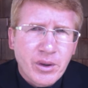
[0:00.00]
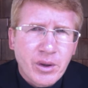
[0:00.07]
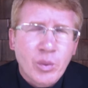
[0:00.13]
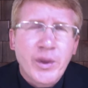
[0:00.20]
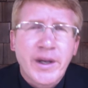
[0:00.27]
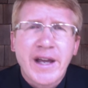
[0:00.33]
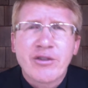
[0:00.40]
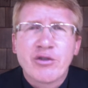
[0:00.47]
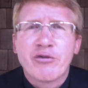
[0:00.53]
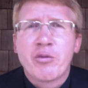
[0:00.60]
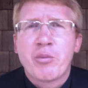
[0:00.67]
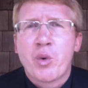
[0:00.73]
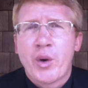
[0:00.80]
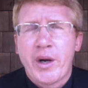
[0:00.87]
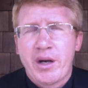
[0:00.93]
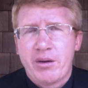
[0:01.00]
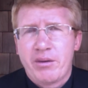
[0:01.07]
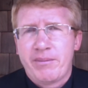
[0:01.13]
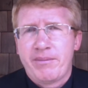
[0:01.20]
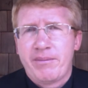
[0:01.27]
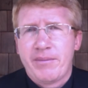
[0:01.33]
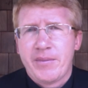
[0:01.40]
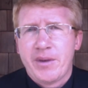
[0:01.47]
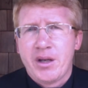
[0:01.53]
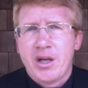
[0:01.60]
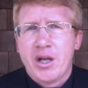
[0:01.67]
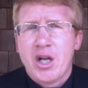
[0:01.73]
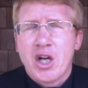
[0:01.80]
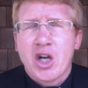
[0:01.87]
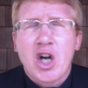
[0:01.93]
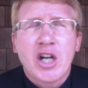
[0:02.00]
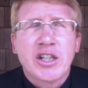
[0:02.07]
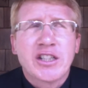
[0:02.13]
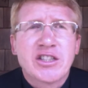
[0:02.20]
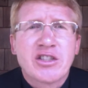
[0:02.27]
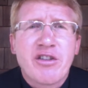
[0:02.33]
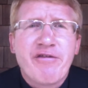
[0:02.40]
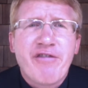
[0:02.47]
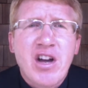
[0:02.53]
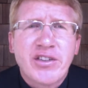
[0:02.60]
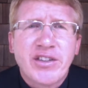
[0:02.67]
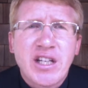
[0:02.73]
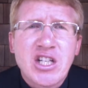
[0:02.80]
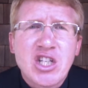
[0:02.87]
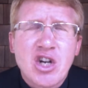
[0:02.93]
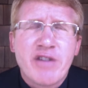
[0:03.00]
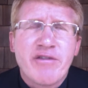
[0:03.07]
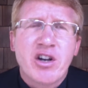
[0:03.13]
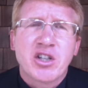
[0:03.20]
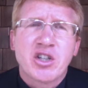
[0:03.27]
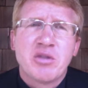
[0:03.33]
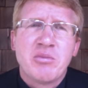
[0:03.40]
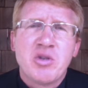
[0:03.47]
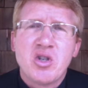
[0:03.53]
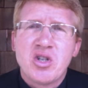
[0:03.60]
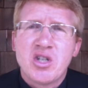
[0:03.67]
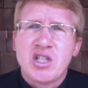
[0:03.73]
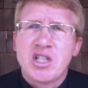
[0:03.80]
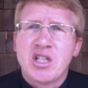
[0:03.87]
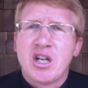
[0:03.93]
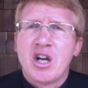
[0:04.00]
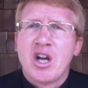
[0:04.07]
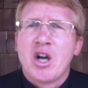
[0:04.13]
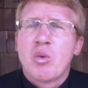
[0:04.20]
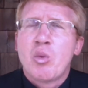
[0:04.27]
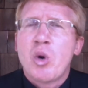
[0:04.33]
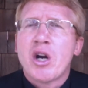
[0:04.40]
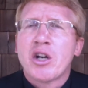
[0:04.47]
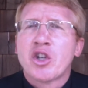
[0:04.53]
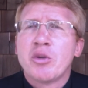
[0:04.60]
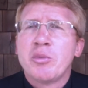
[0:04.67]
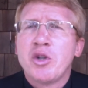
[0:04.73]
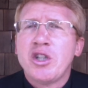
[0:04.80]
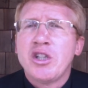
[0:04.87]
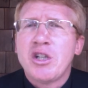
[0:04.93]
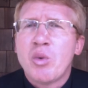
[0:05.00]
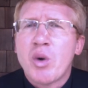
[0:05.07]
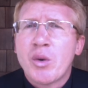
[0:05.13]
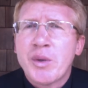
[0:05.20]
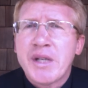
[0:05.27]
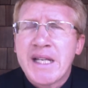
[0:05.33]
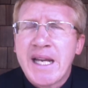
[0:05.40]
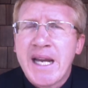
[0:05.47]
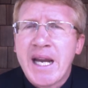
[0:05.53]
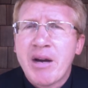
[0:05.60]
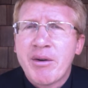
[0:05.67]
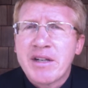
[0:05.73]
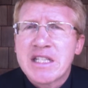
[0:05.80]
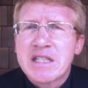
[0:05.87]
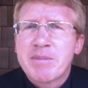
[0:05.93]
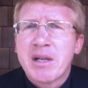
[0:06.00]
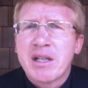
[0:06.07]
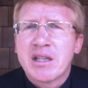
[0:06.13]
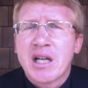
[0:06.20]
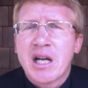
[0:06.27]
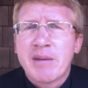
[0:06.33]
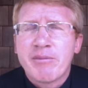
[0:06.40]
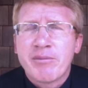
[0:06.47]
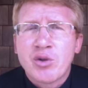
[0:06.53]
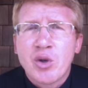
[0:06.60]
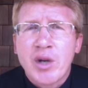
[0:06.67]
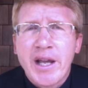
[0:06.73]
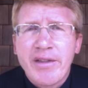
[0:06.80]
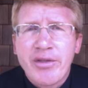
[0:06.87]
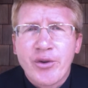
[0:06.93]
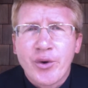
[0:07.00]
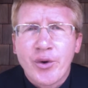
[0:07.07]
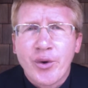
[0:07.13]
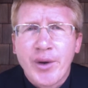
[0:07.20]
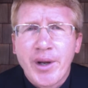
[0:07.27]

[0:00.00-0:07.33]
We gather for prayer. God is the foundation of our community. We are a community where we care and spend time together.